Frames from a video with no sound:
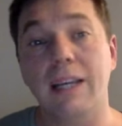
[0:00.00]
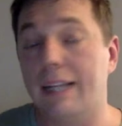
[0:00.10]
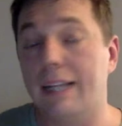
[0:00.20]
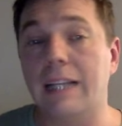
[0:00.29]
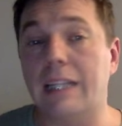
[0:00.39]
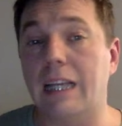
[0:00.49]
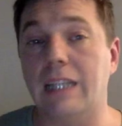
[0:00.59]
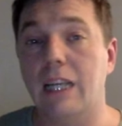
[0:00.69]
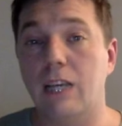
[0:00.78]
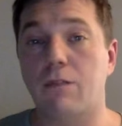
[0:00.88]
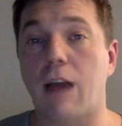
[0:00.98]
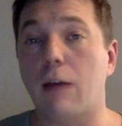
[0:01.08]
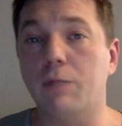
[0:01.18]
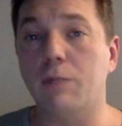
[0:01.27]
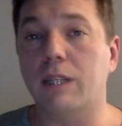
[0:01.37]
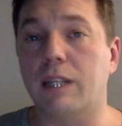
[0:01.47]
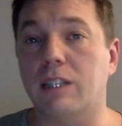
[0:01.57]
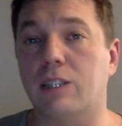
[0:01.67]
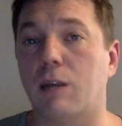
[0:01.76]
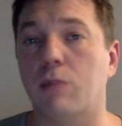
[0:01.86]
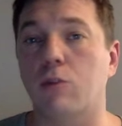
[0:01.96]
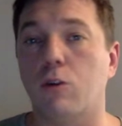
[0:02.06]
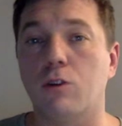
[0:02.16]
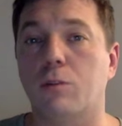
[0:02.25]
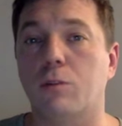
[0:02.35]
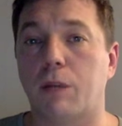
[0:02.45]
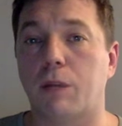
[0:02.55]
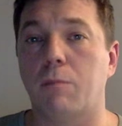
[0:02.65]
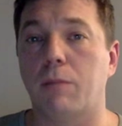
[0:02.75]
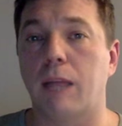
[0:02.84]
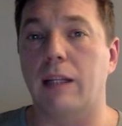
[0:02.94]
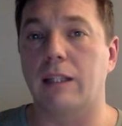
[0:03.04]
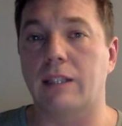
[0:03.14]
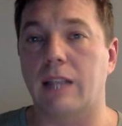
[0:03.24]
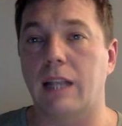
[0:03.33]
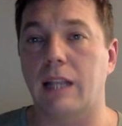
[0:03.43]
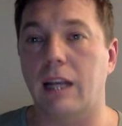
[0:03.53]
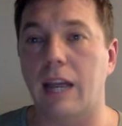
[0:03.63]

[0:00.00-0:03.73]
In that case, if I would be the customer, I would also complain and say like,